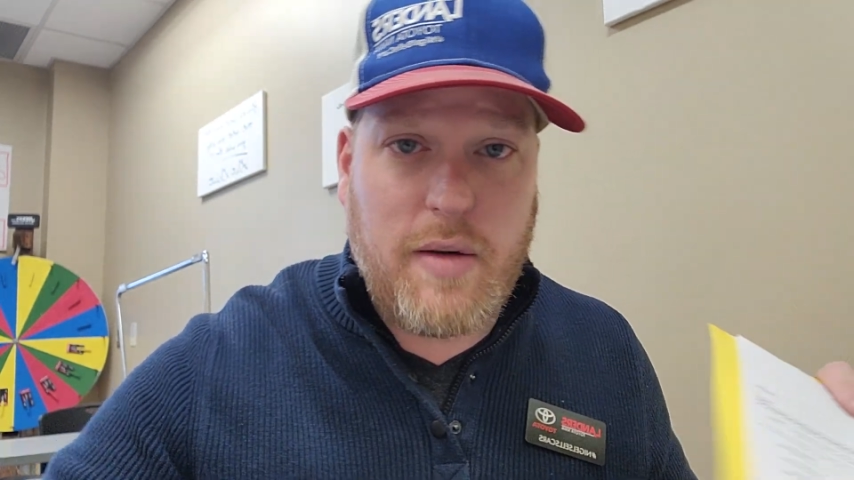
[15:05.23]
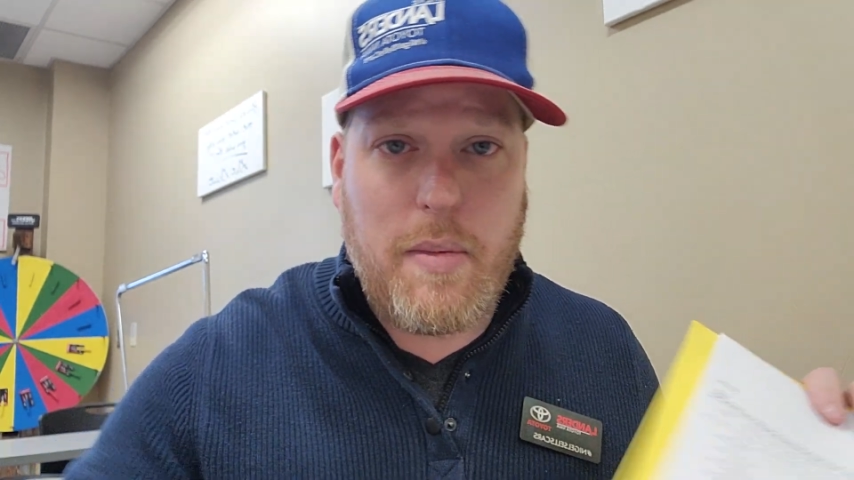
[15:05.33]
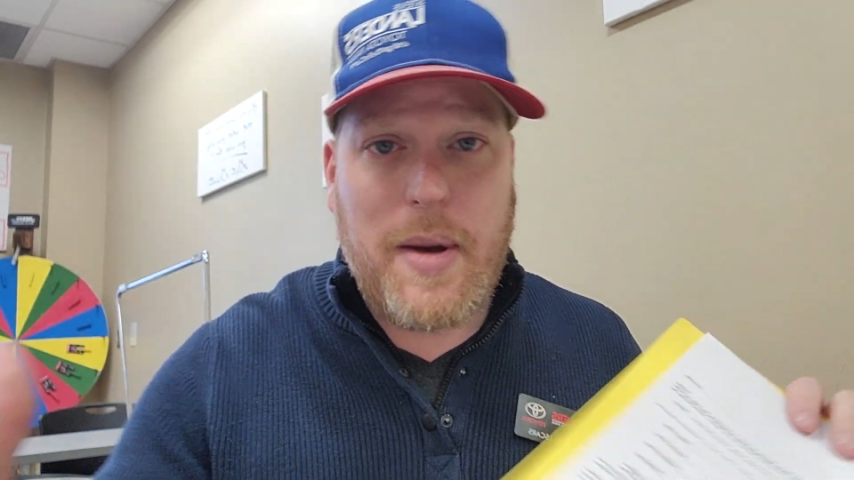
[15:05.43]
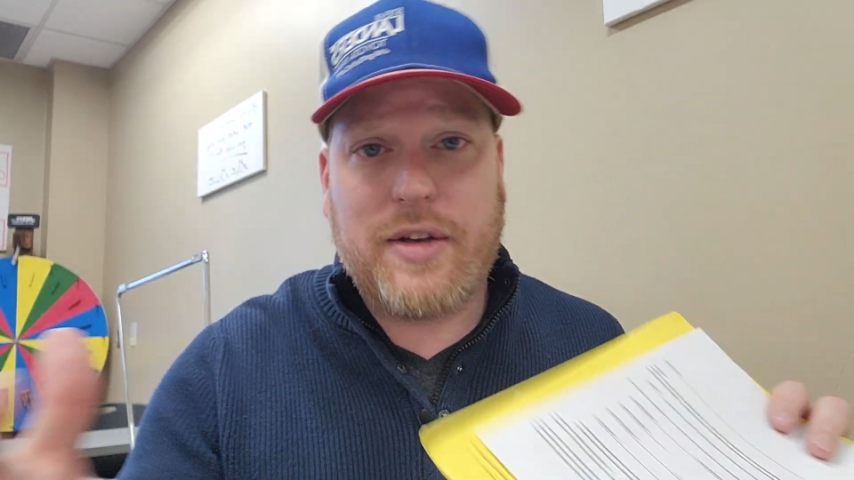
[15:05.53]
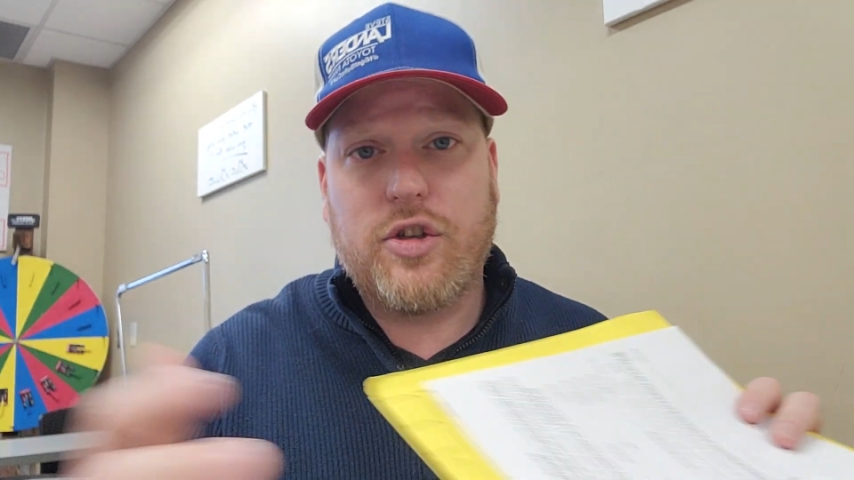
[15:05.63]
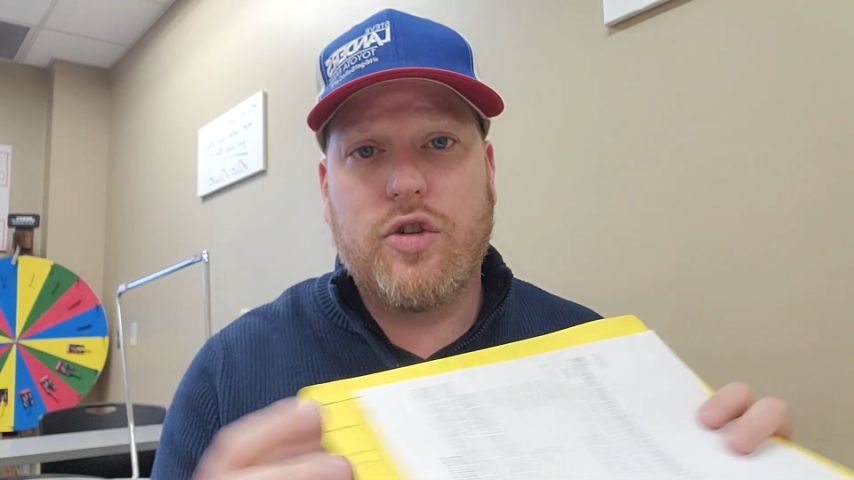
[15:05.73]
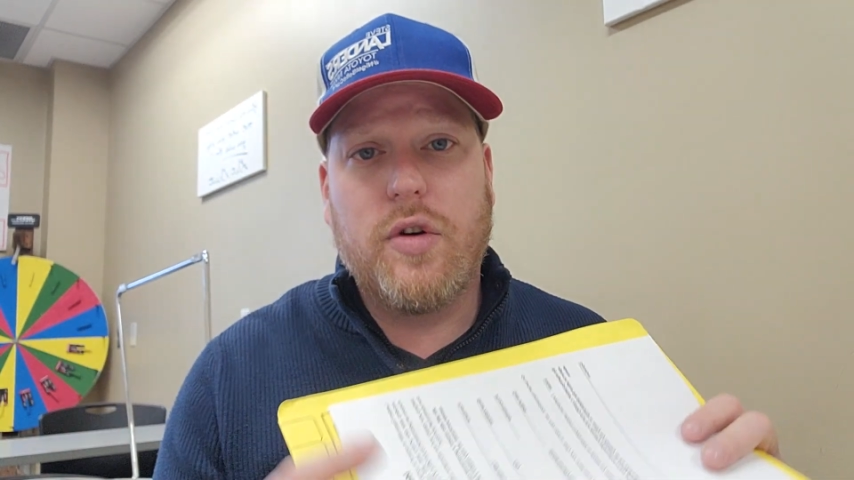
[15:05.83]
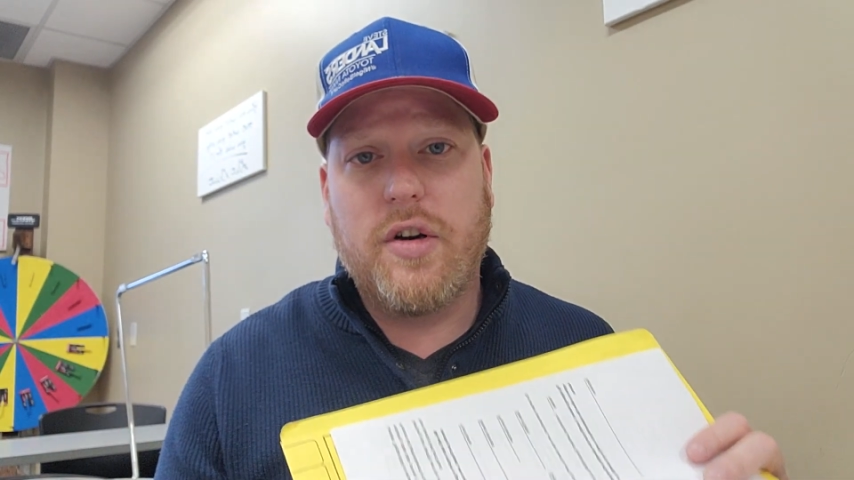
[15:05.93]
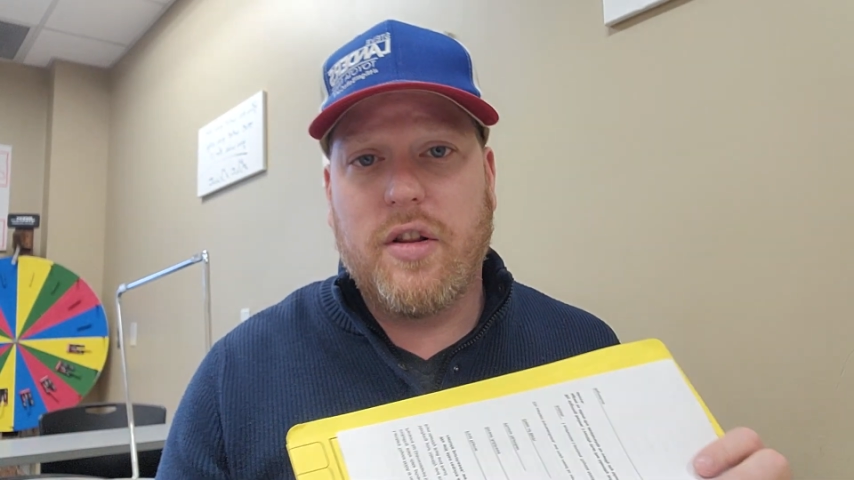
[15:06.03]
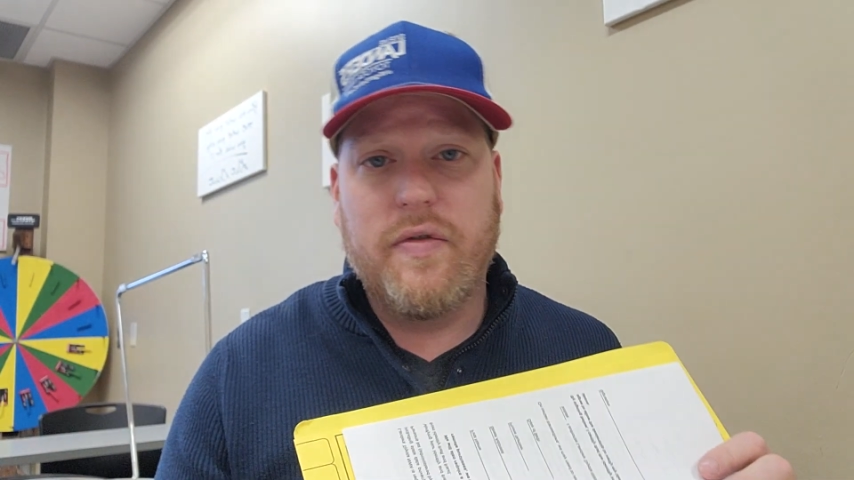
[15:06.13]
I'm about to shoot
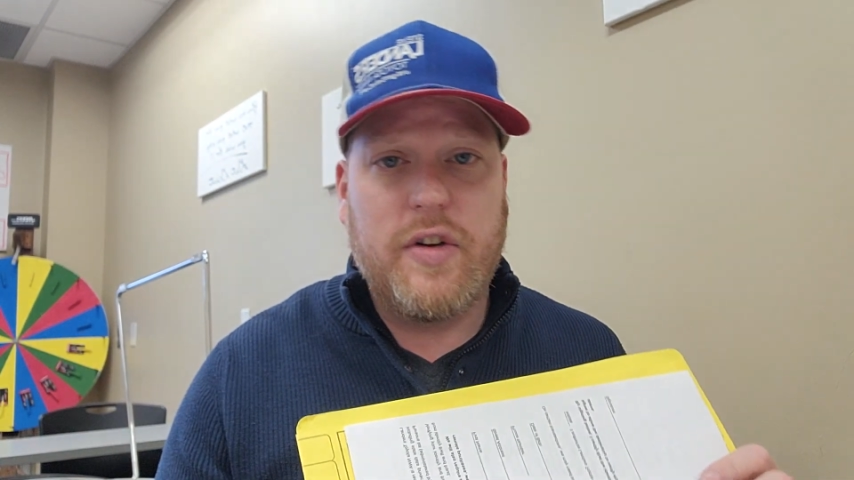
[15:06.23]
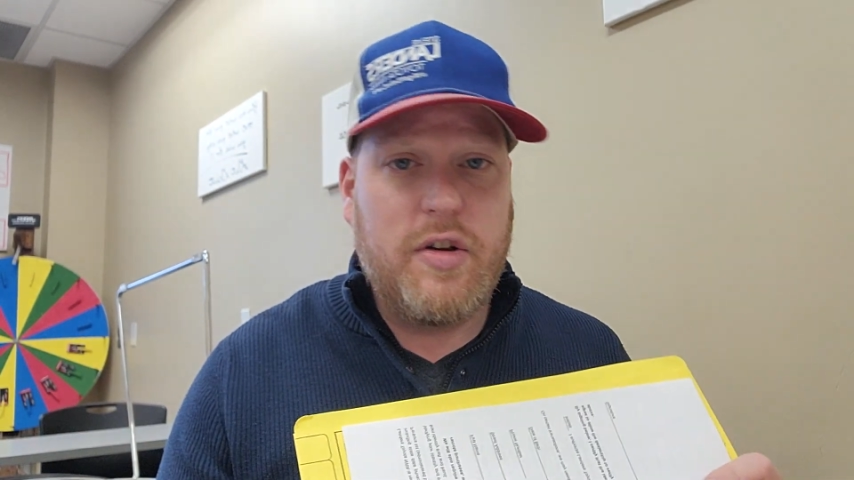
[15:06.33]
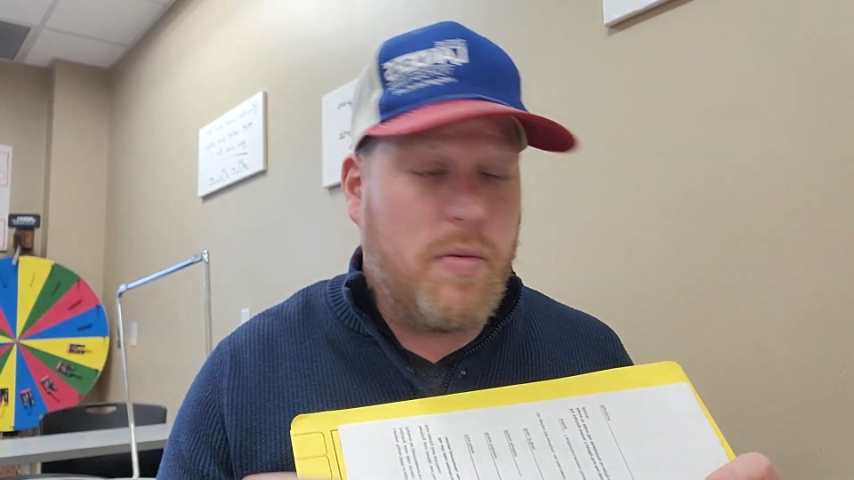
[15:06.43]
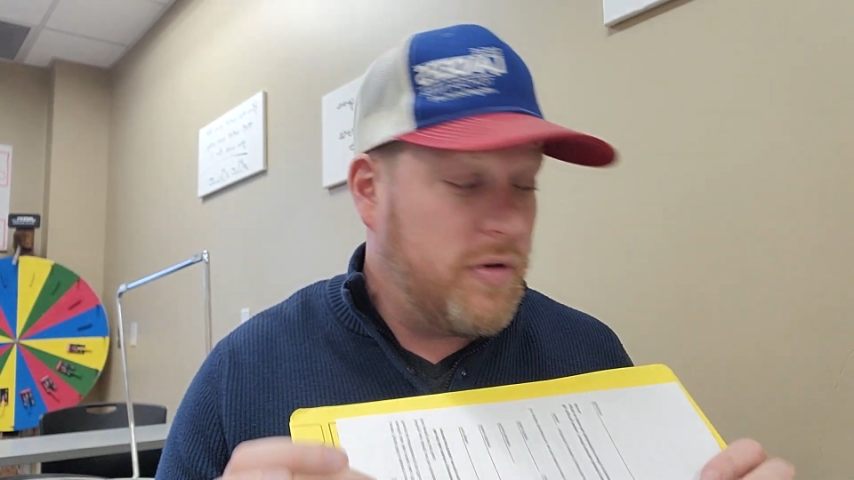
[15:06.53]
another video.